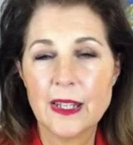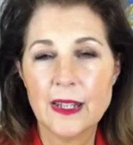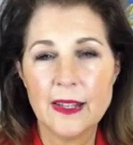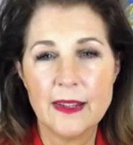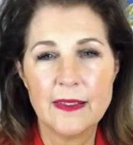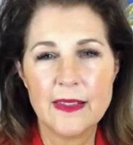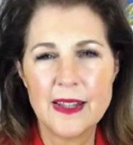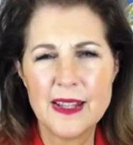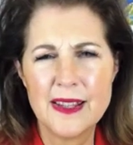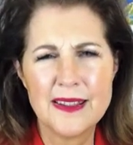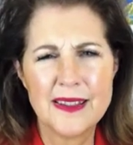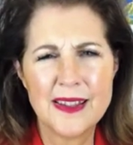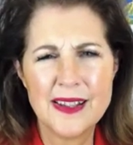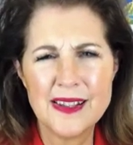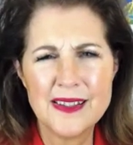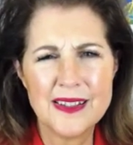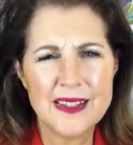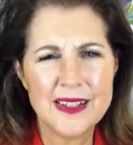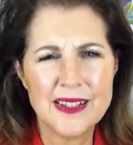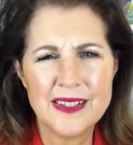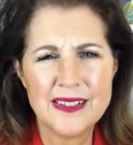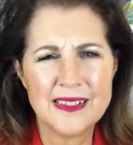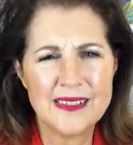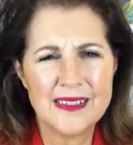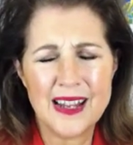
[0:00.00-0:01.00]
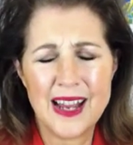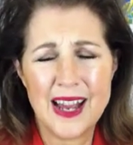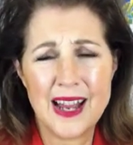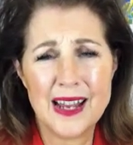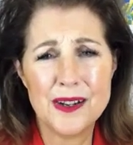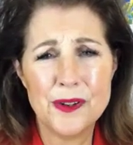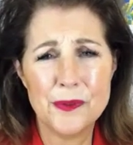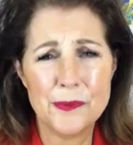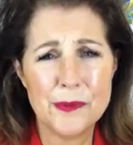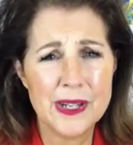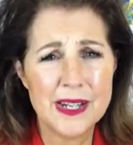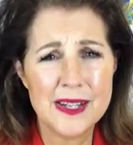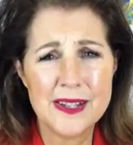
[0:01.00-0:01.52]
These things that I
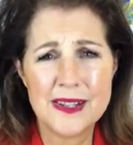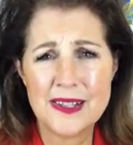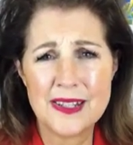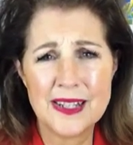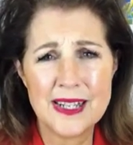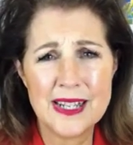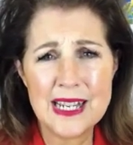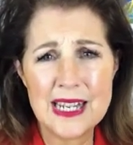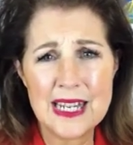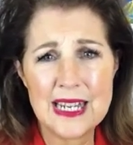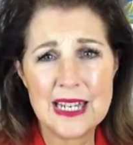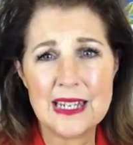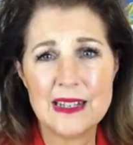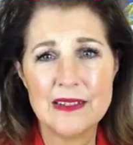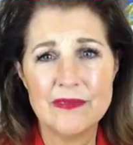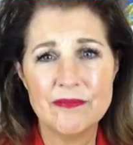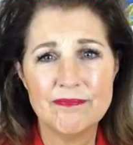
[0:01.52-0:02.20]
don't want to see.